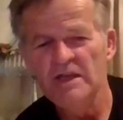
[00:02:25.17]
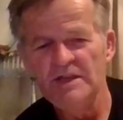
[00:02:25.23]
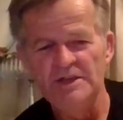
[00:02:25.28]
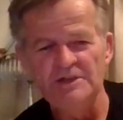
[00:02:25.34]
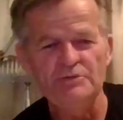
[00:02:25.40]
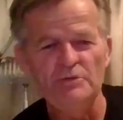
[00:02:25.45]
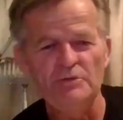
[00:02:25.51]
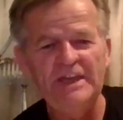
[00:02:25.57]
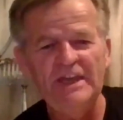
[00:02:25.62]

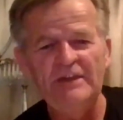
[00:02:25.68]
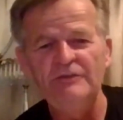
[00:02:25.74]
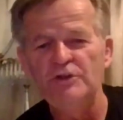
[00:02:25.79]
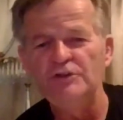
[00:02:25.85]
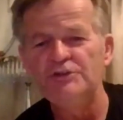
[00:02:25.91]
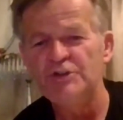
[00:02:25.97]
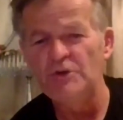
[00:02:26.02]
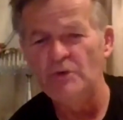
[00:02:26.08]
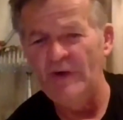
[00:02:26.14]
This will give
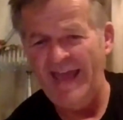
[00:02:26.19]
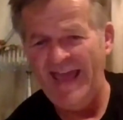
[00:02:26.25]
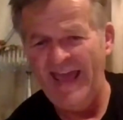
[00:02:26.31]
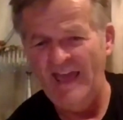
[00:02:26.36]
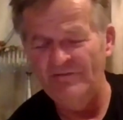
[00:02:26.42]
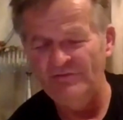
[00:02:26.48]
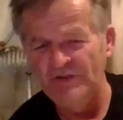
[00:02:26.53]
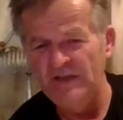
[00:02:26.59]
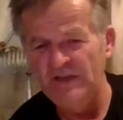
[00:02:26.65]
you
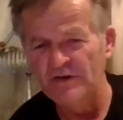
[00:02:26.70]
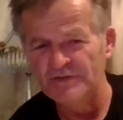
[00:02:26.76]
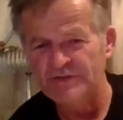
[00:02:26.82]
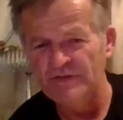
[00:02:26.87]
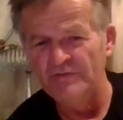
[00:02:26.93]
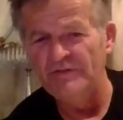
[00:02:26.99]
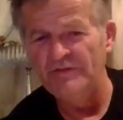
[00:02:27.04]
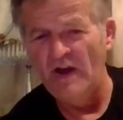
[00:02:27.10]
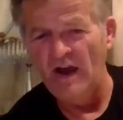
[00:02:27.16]
2.5 years
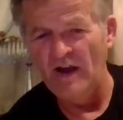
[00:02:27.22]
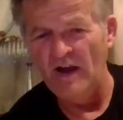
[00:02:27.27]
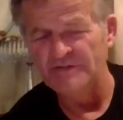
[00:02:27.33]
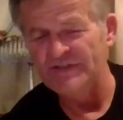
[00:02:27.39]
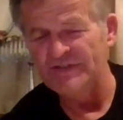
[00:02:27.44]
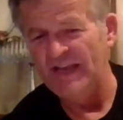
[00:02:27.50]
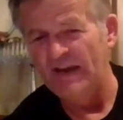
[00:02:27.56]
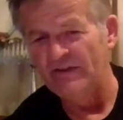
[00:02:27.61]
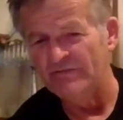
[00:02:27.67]
of
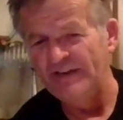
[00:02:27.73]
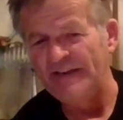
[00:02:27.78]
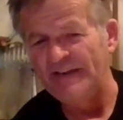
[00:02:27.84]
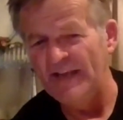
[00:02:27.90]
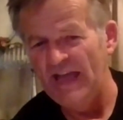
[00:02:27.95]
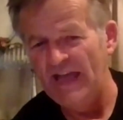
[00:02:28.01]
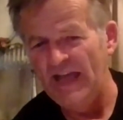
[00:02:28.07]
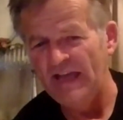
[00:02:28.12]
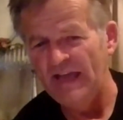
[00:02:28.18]
fires every
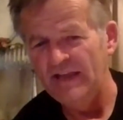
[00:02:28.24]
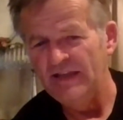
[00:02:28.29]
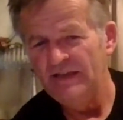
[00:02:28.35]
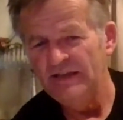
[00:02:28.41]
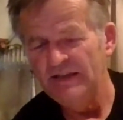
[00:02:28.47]
day.